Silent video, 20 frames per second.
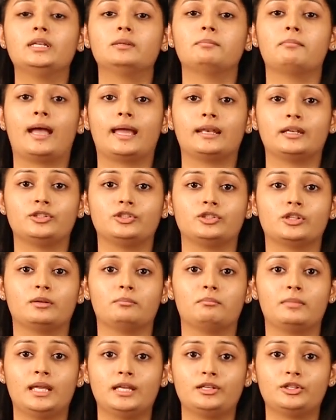manager
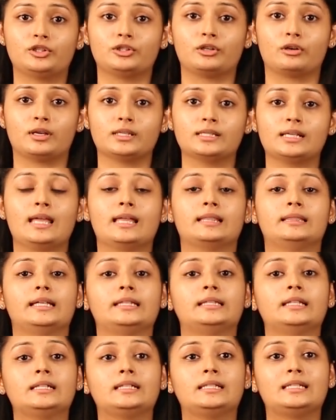makes sure
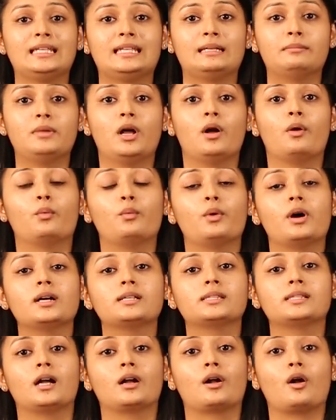that the team
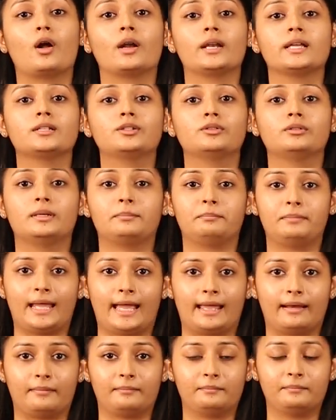works according to the
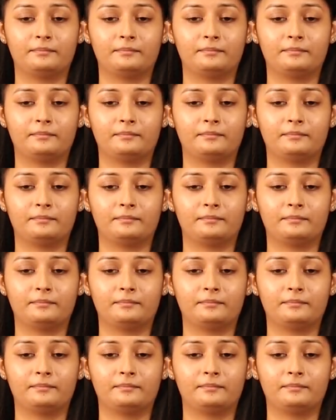plan.